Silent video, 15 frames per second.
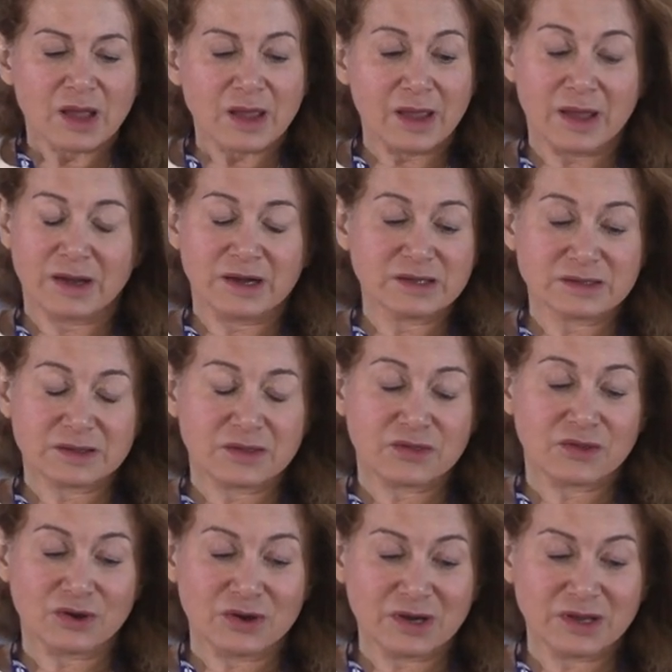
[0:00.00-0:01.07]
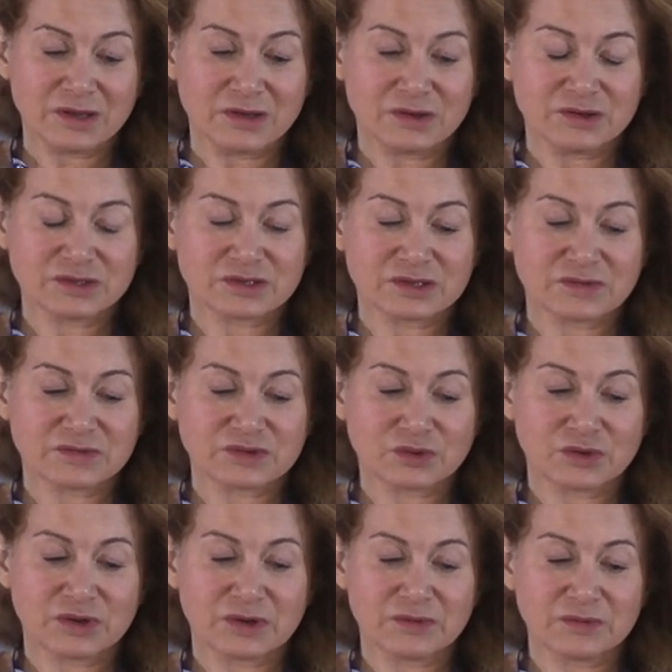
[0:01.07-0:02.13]
And it's 30 years of
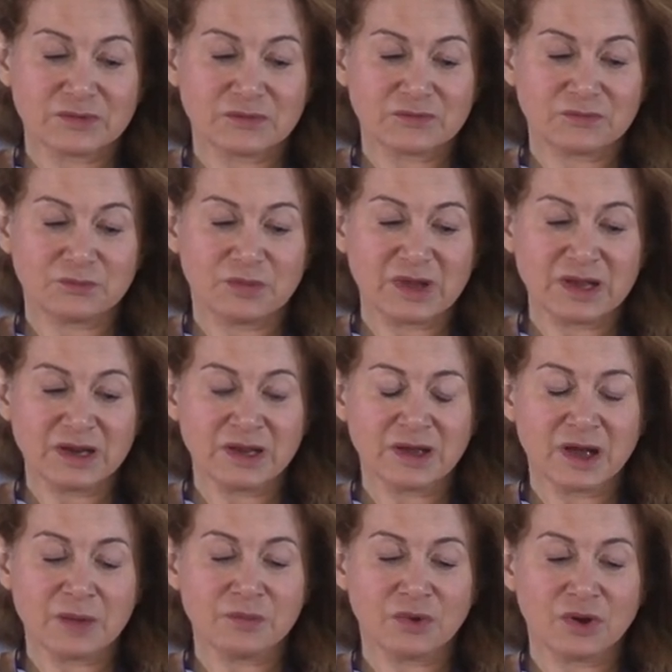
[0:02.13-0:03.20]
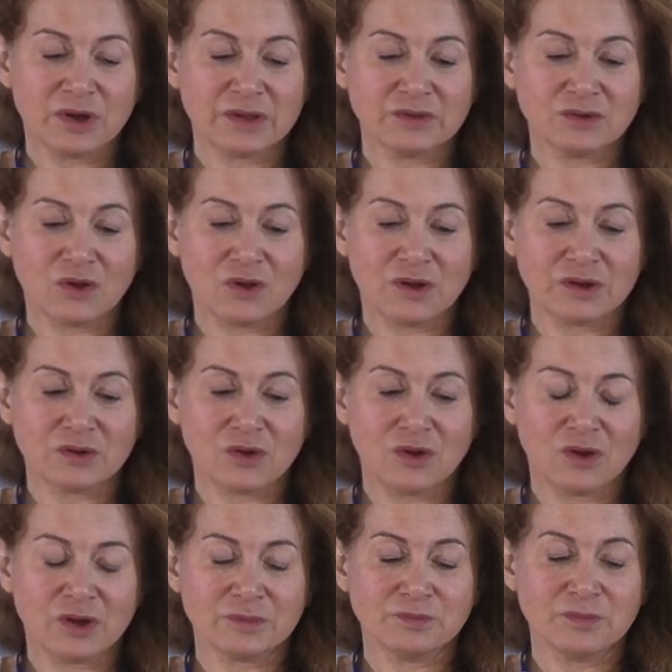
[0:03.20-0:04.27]
sort of beating up on
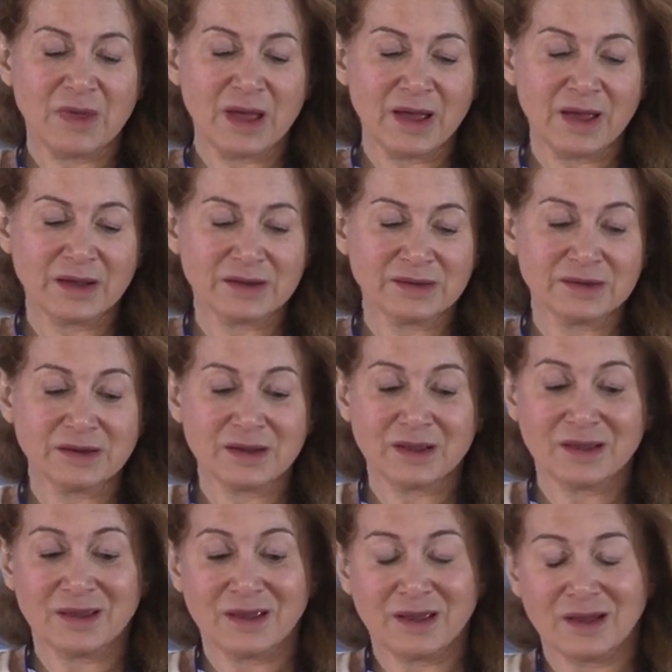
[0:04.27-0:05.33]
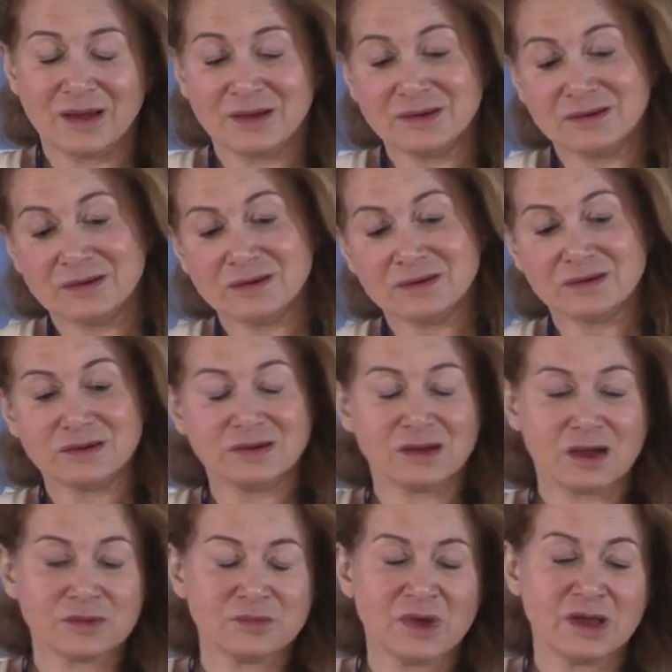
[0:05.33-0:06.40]
men, and
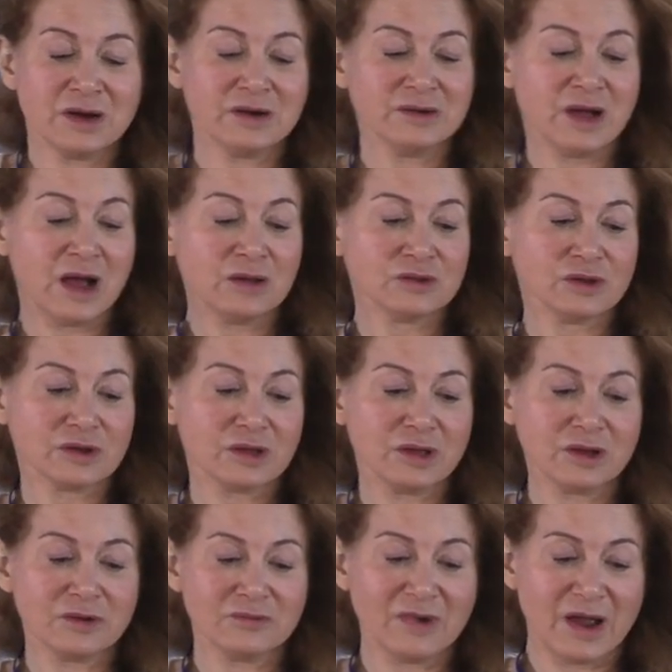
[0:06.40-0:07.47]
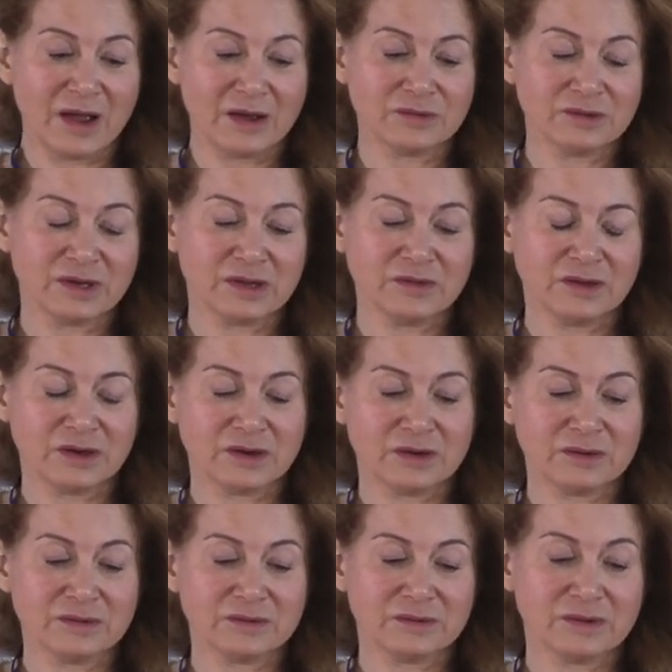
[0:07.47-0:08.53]
young men are now looking around and
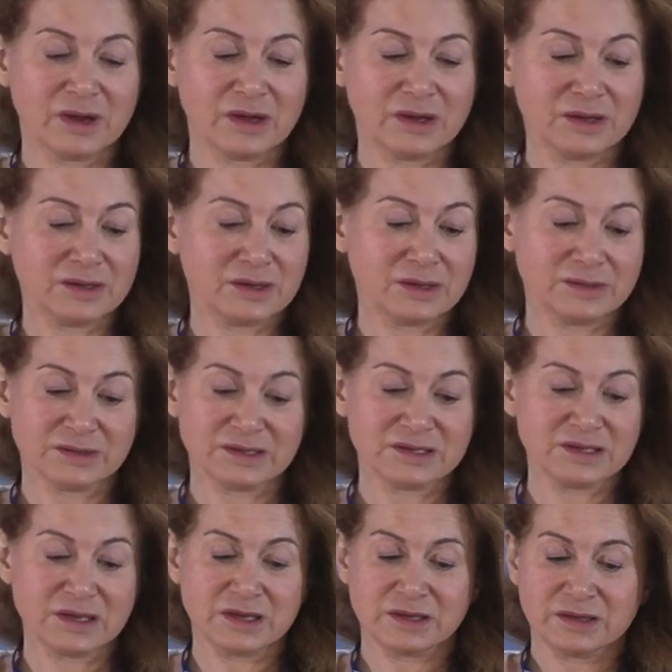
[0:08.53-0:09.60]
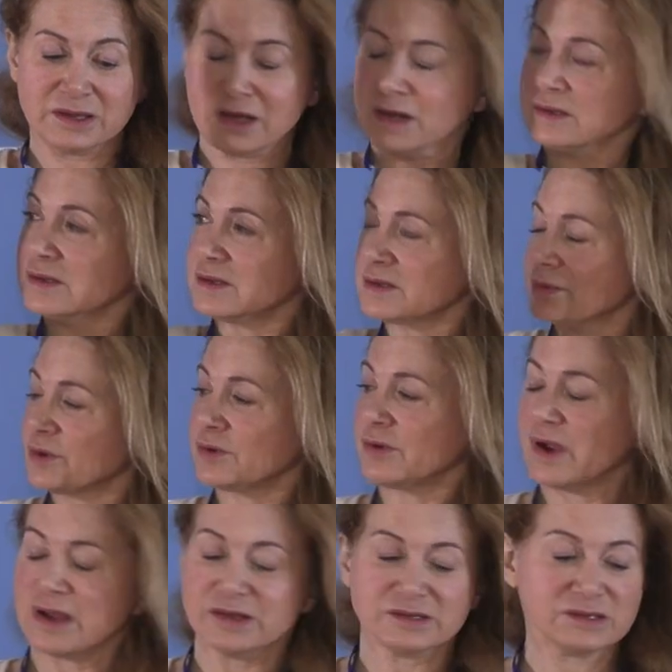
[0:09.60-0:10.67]
they're seeing the endless
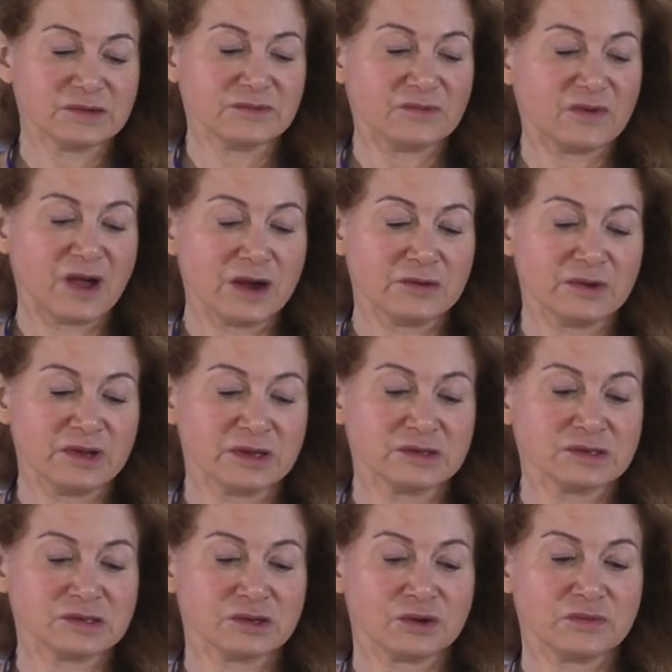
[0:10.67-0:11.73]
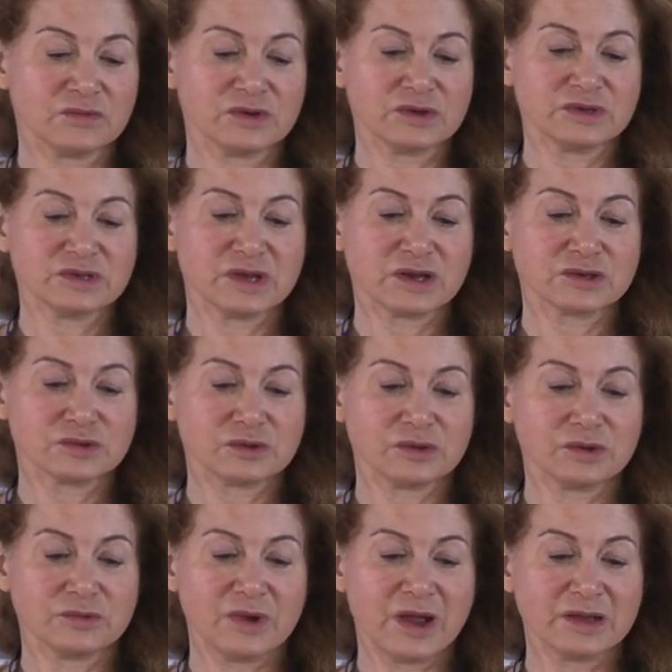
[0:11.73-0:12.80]
parades of firings over sexual
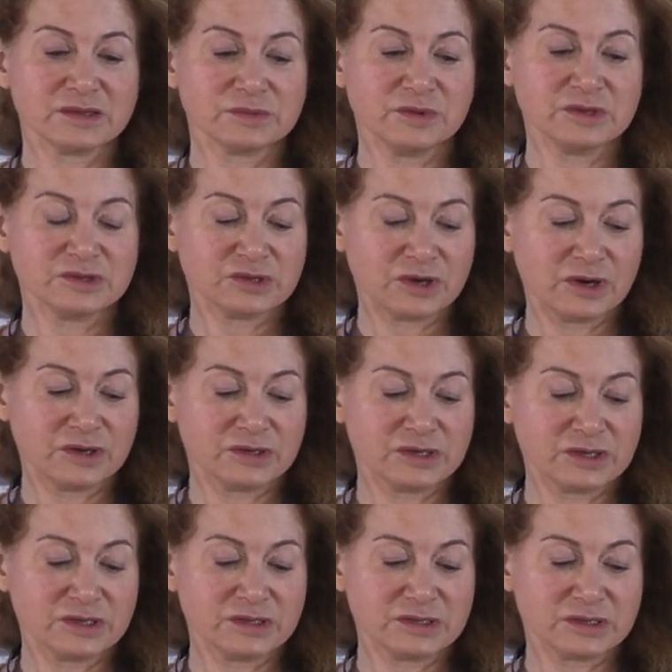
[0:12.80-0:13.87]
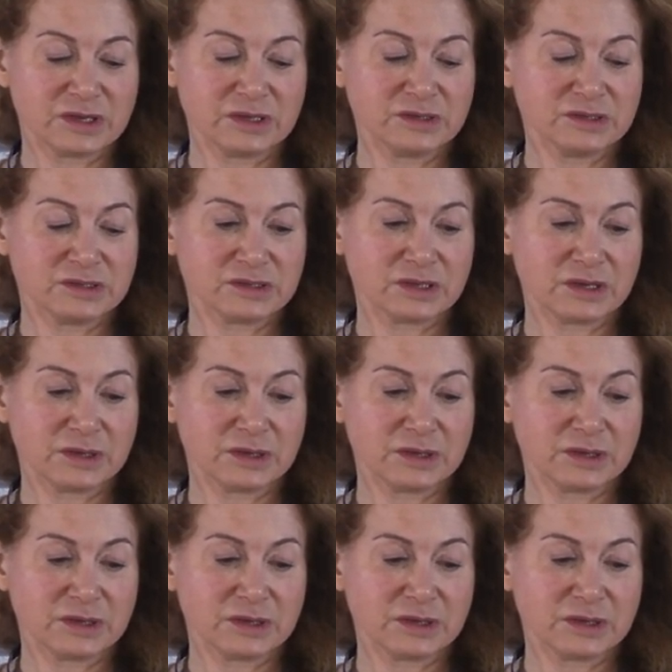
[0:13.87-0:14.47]
harassment charges, and